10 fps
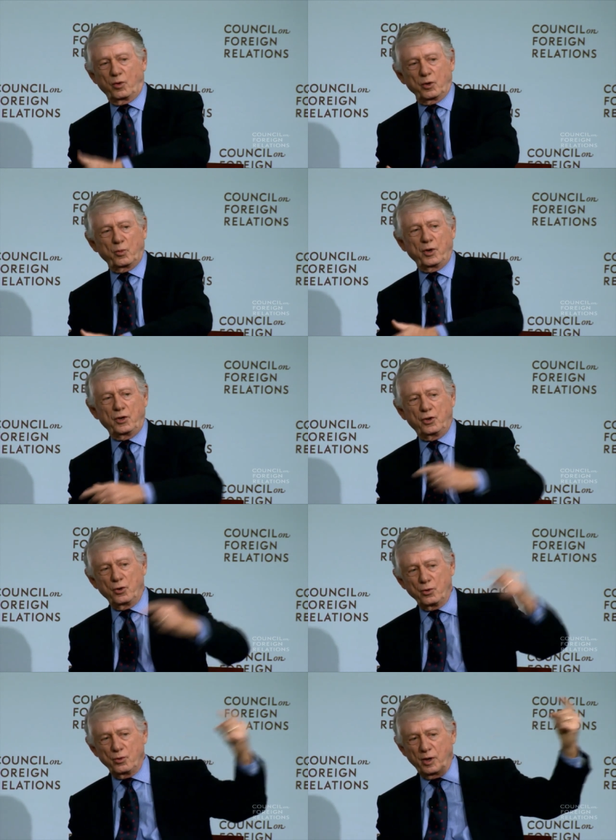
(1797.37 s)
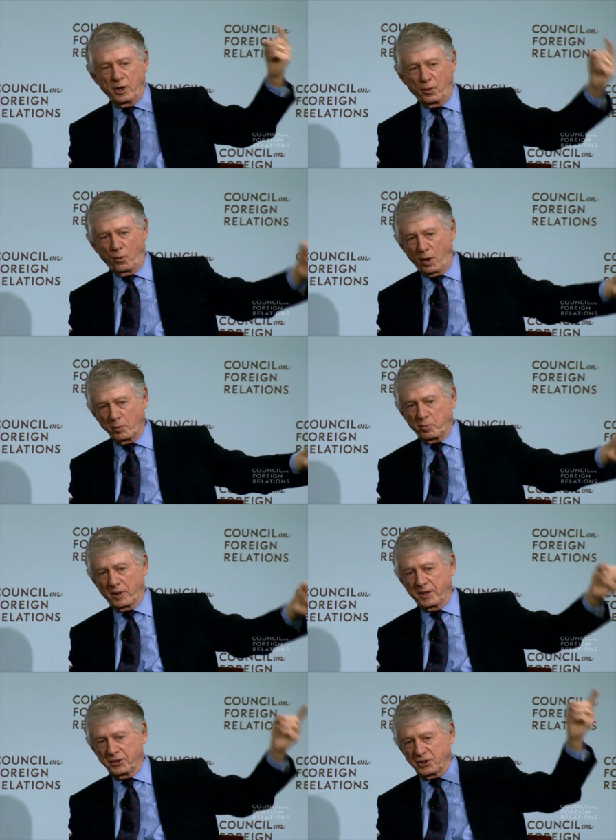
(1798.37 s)
What we do in one
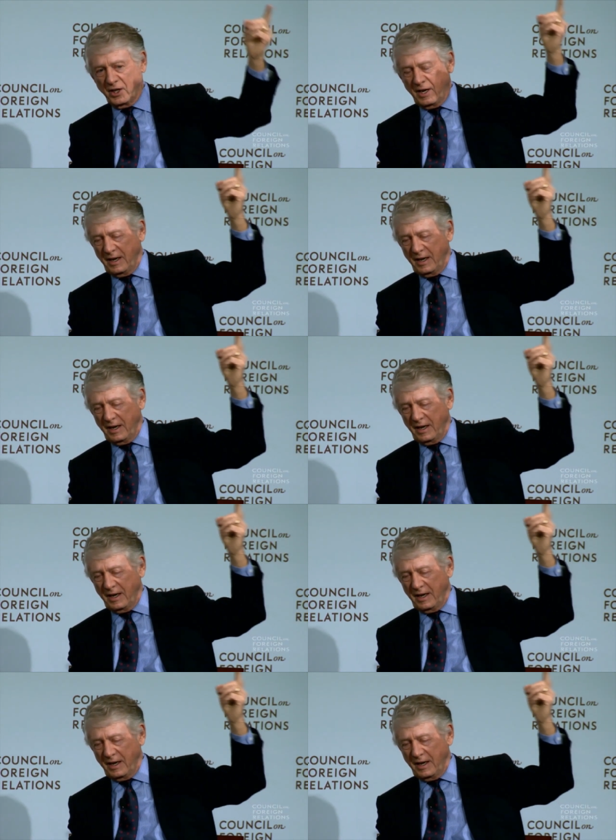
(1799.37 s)
place